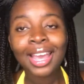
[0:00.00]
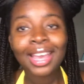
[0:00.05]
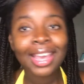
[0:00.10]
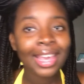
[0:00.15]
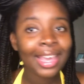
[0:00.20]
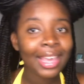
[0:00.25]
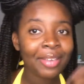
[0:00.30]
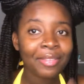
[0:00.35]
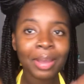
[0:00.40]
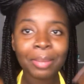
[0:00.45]

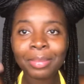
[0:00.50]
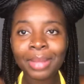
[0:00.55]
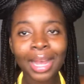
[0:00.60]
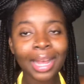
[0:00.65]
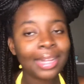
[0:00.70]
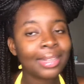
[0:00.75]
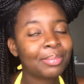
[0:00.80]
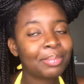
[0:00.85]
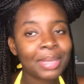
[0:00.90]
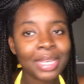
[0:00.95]
if I'm
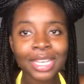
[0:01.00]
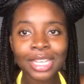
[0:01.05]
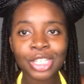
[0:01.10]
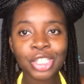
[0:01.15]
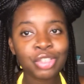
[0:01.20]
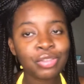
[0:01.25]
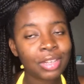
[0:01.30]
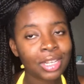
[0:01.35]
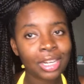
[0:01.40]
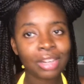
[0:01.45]
not being
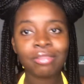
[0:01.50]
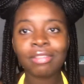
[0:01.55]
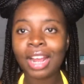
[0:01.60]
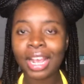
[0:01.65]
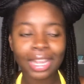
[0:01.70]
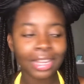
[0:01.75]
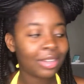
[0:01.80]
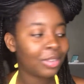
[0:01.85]
treated right.